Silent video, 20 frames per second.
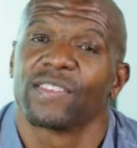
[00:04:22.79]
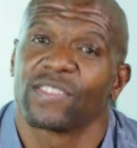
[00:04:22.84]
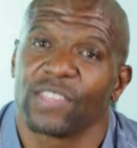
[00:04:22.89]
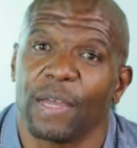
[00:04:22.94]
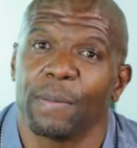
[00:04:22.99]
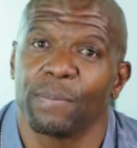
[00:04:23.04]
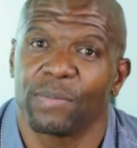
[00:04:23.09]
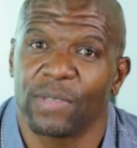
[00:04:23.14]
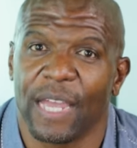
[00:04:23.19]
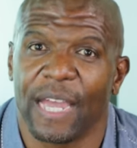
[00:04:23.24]

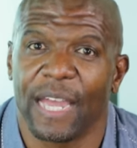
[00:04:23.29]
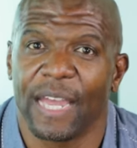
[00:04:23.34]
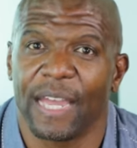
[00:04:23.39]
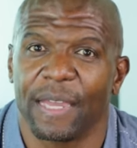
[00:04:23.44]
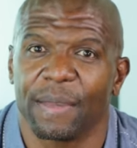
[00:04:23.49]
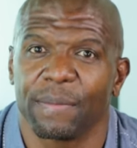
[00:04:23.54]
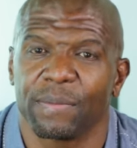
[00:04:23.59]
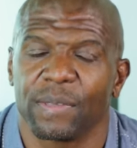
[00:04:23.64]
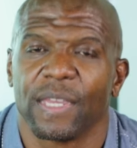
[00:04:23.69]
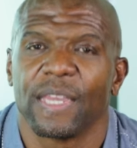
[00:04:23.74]

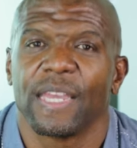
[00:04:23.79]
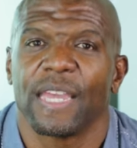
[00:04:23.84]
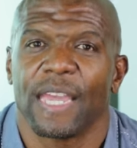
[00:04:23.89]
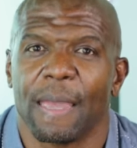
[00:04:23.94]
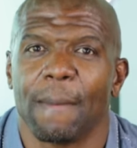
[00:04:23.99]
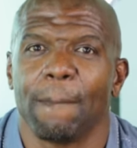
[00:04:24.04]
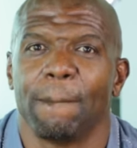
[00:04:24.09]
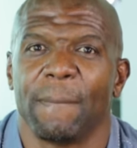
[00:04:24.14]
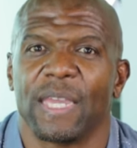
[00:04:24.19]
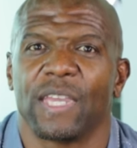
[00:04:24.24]
Sometimes
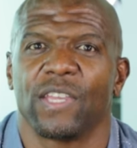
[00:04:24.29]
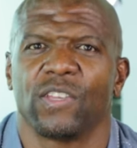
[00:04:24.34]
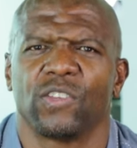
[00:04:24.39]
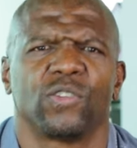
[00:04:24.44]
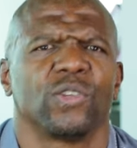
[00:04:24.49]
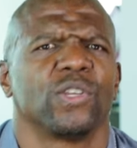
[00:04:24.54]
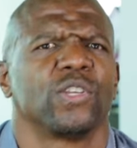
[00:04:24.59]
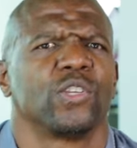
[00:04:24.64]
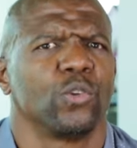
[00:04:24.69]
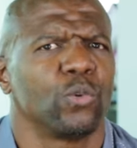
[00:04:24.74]
it
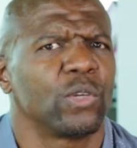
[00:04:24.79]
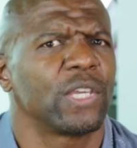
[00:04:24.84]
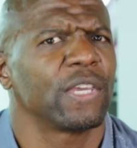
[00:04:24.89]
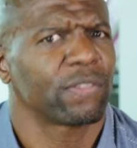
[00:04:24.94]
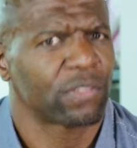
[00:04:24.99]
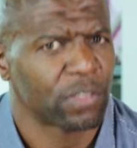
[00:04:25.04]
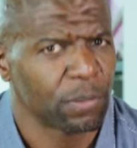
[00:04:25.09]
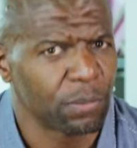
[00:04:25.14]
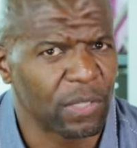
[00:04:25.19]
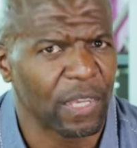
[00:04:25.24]
means you
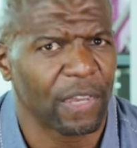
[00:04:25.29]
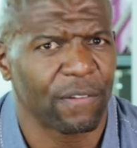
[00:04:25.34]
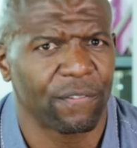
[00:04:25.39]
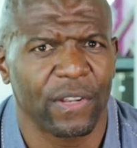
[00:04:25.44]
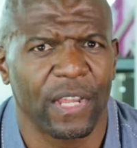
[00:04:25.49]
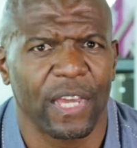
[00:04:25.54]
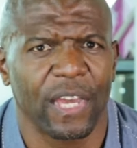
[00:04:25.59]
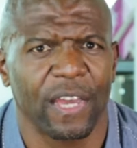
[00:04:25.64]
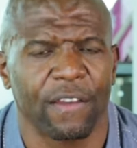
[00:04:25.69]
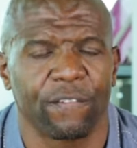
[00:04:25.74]
give some
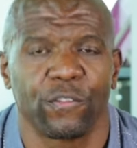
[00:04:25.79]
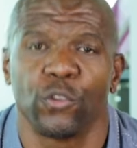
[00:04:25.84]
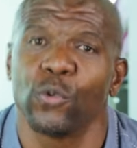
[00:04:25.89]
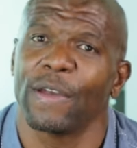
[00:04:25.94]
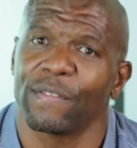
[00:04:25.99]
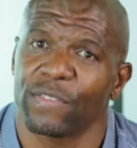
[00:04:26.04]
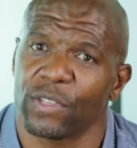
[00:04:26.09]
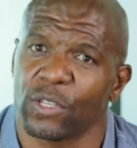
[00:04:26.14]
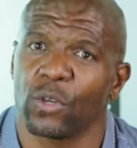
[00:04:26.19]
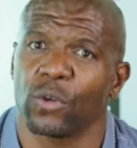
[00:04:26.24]
tough love. You
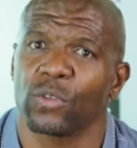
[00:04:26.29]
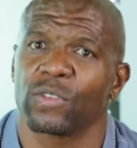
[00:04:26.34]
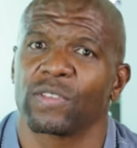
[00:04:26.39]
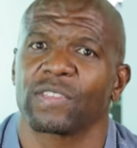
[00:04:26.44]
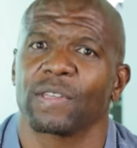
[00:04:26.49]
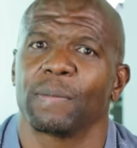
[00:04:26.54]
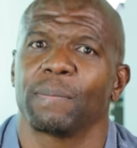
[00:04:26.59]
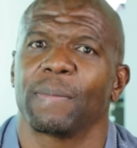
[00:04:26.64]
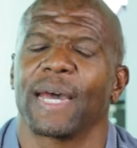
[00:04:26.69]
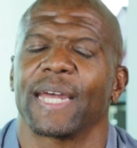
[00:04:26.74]
have to go
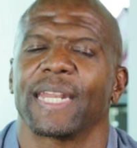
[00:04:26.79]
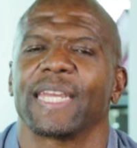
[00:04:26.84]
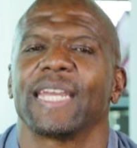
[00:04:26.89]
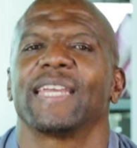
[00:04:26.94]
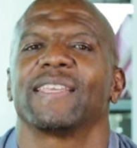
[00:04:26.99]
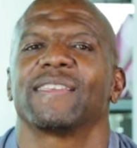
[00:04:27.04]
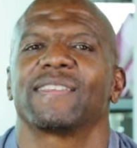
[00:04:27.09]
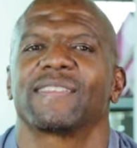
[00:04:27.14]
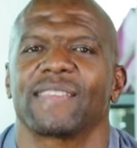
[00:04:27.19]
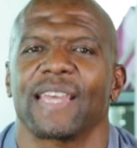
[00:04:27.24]
to somebody
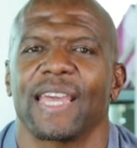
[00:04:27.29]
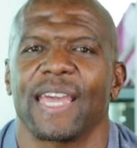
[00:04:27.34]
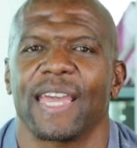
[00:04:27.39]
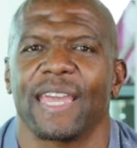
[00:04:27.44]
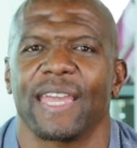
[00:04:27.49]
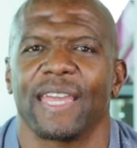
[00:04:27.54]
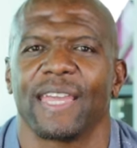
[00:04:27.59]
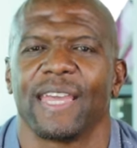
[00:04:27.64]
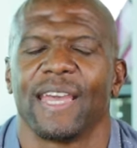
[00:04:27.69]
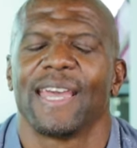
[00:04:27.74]
and
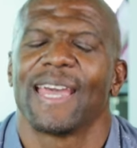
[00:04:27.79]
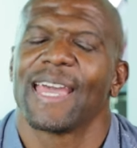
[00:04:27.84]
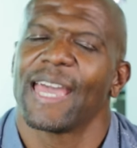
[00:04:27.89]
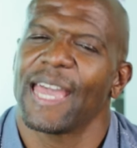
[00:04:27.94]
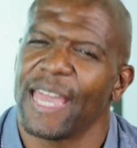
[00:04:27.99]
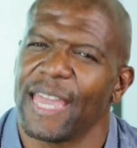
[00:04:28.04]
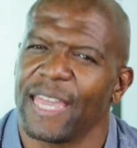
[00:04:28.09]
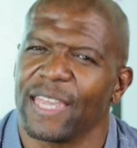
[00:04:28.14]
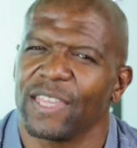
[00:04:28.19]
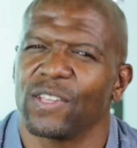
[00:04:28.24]
say,
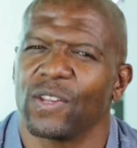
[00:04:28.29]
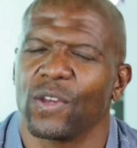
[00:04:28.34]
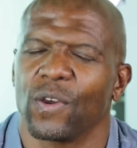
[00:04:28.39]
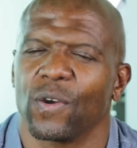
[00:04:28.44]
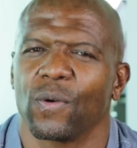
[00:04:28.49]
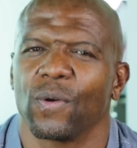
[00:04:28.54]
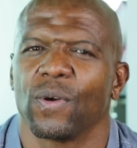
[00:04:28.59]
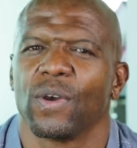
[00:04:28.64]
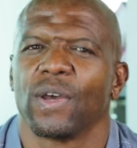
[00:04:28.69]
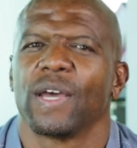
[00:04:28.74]
hey, you
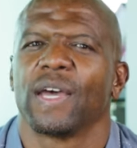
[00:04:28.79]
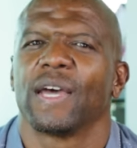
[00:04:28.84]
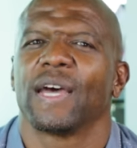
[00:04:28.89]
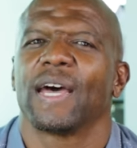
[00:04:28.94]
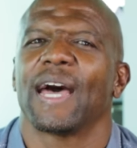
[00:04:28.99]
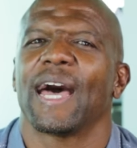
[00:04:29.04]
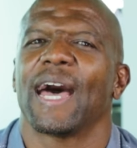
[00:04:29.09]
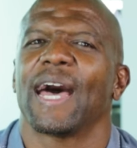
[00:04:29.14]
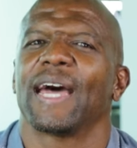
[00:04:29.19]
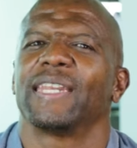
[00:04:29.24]
know,
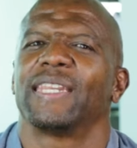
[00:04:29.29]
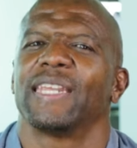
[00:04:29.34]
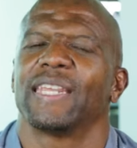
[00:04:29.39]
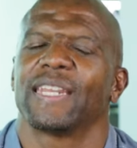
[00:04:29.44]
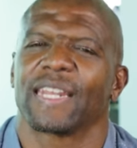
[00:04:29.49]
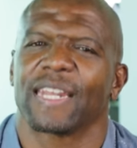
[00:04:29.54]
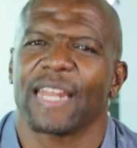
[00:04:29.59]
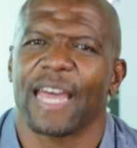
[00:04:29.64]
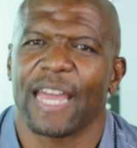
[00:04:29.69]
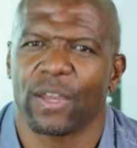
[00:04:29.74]
I
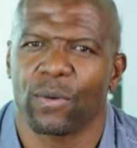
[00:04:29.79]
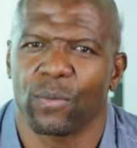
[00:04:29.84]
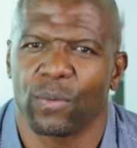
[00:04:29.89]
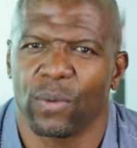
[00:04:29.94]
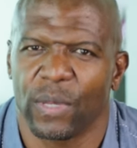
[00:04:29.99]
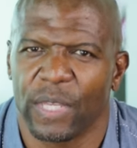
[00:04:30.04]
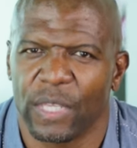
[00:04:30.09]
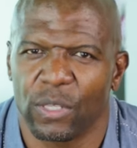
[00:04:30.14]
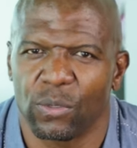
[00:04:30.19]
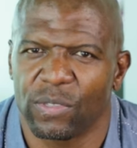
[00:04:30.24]
didn't like
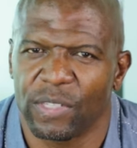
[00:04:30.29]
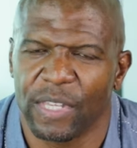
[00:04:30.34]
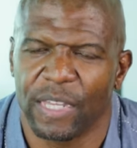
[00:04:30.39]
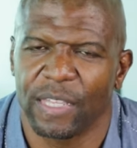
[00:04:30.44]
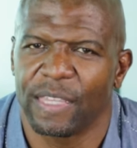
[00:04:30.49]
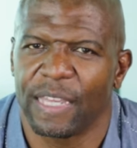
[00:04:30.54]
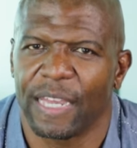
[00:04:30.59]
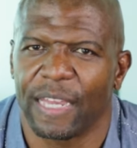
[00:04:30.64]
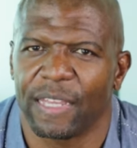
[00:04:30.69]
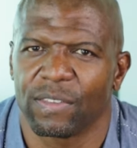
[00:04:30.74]
the way you
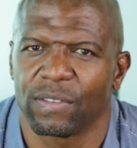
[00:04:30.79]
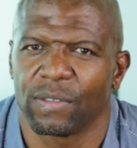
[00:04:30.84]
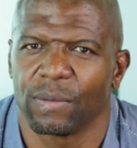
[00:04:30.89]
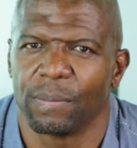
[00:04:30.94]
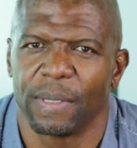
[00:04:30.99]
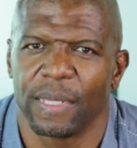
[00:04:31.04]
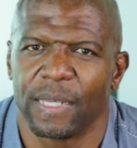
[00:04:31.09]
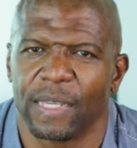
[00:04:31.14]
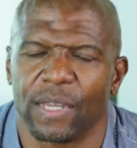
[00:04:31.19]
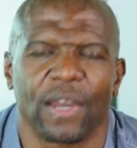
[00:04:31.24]
said that to
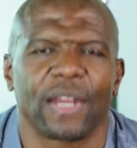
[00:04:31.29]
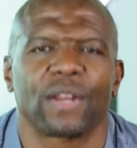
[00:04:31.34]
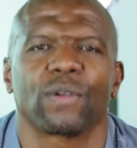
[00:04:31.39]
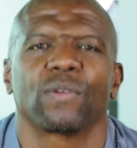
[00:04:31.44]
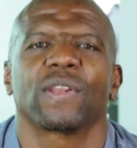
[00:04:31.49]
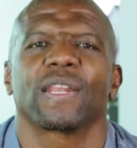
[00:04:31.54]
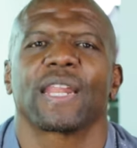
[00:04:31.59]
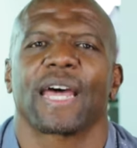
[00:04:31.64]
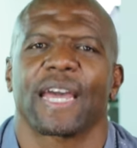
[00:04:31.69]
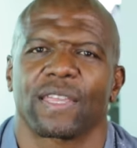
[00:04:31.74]
me. I
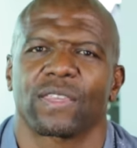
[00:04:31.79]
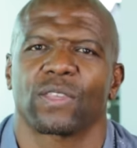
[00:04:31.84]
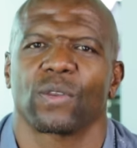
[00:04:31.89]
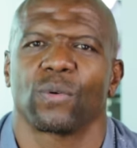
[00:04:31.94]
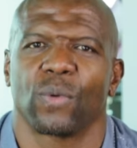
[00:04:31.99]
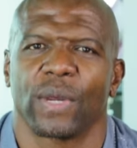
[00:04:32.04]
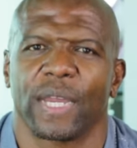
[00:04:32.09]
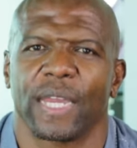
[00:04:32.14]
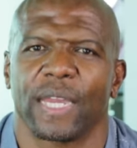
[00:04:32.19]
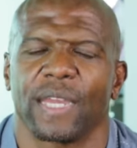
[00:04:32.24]
don't like
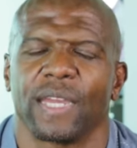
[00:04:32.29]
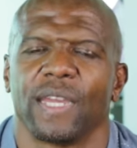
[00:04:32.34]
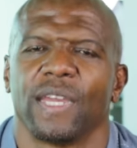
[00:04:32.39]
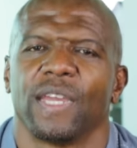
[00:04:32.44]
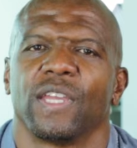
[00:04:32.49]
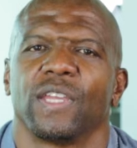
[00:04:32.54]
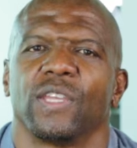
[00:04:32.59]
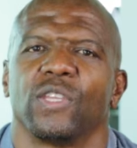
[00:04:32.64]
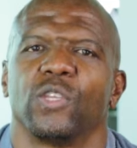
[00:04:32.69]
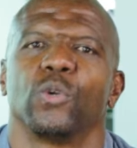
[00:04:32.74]
the way
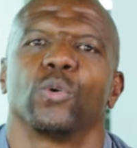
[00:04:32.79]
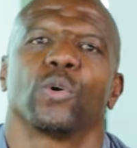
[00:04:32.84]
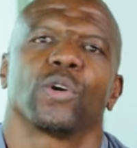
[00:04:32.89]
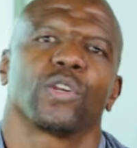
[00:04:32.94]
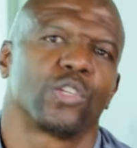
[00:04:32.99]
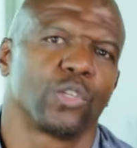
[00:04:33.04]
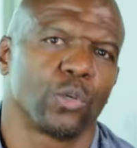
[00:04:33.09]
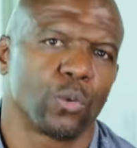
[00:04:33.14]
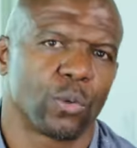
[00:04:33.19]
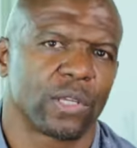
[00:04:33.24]
you
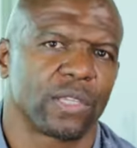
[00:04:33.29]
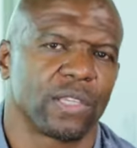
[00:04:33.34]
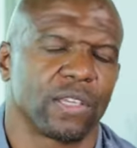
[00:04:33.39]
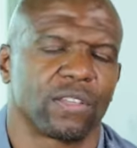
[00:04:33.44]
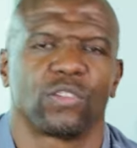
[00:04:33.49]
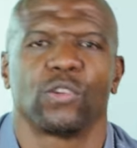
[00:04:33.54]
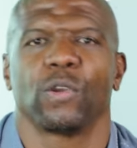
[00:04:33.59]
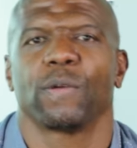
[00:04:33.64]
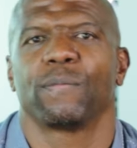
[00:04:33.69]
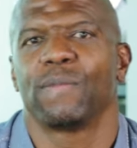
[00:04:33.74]
are doing
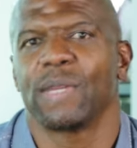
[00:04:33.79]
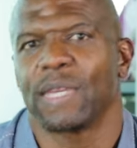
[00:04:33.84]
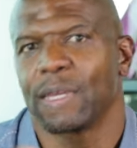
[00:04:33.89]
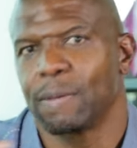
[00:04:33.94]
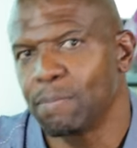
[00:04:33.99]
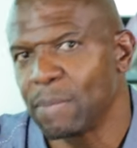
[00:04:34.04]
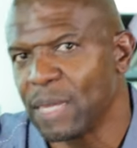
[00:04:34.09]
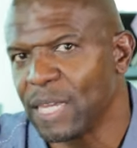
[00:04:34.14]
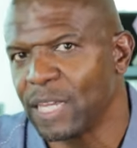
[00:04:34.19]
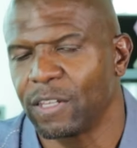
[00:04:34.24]
this. You're
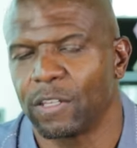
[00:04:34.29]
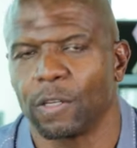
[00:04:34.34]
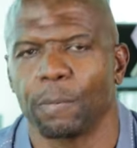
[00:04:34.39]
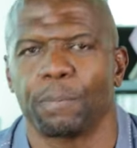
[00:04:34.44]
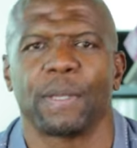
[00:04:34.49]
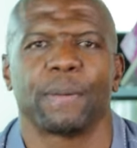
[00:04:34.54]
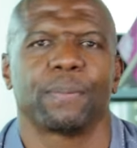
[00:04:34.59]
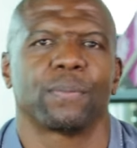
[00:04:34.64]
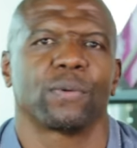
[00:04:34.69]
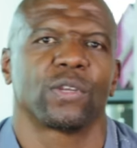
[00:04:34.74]
being mean to
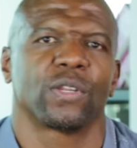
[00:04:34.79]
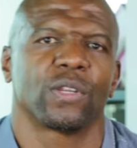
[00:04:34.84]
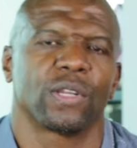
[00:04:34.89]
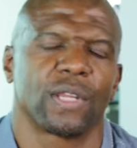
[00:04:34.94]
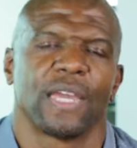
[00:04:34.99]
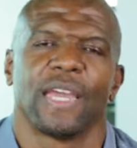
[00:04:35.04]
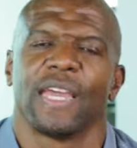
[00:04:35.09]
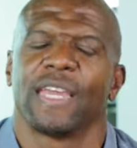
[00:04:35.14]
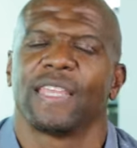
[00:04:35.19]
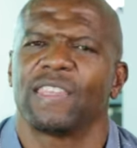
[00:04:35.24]
people.
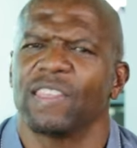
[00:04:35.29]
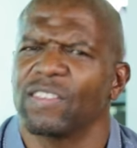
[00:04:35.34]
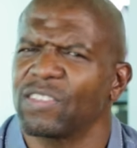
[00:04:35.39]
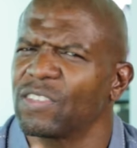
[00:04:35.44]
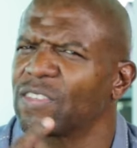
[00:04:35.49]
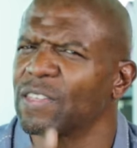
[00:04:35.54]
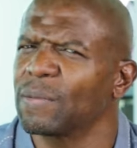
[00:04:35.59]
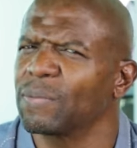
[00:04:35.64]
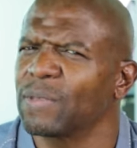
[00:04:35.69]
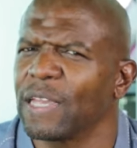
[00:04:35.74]
You're,
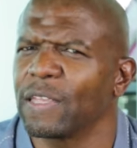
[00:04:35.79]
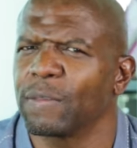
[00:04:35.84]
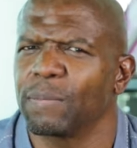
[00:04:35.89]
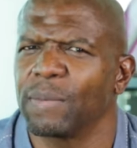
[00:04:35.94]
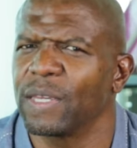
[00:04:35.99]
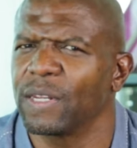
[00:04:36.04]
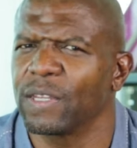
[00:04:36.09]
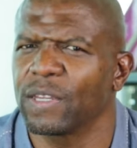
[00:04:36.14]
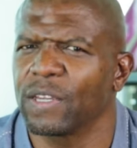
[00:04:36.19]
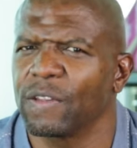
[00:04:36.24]
this is sometimes
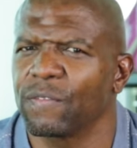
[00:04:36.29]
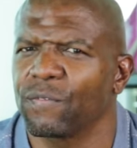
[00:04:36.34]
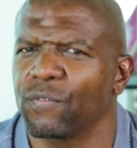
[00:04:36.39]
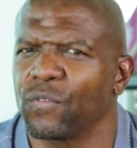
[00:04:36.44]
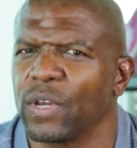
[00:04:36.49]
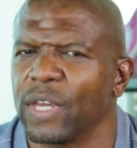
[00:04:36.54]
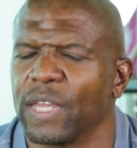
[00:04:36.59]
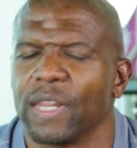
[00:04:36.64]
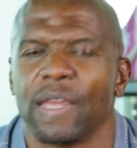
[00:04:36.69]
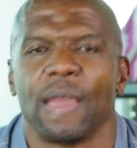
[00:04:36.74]
being a good
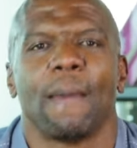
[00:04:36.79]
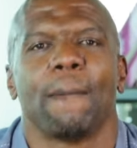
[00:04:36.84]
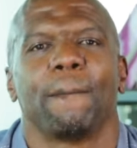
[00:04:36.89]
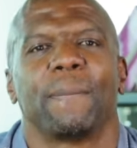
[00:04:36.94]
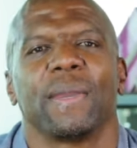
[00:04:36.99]
friend.